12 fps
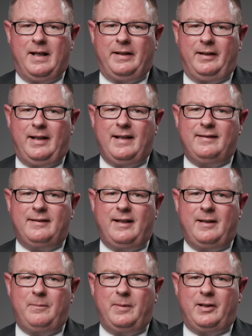The last
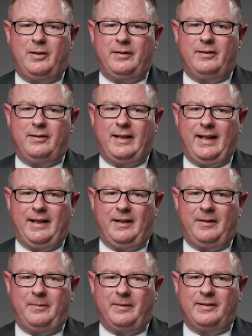time we got
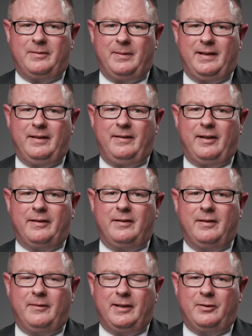together was the
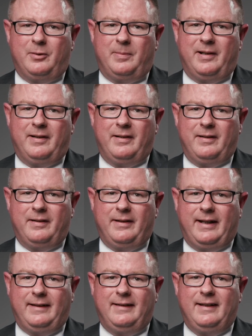23rd of October
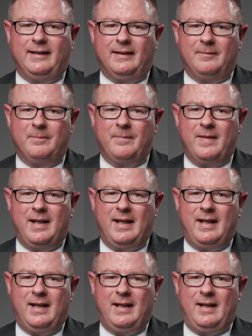19,
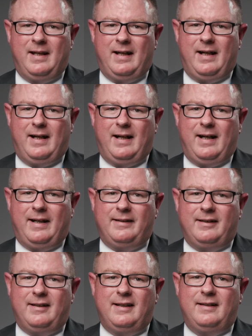and
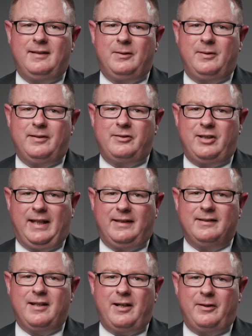a great deal has
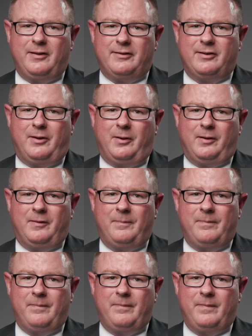changed around us all.
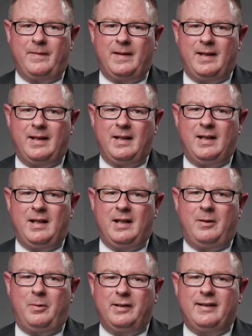
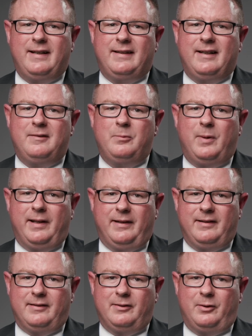What I did
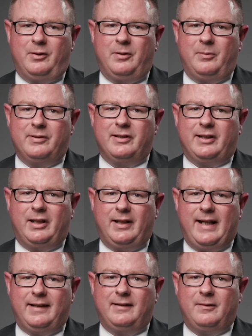witness though was a
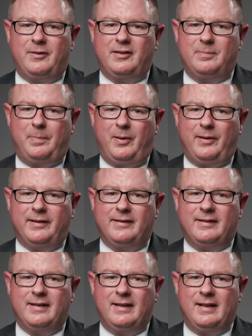collective response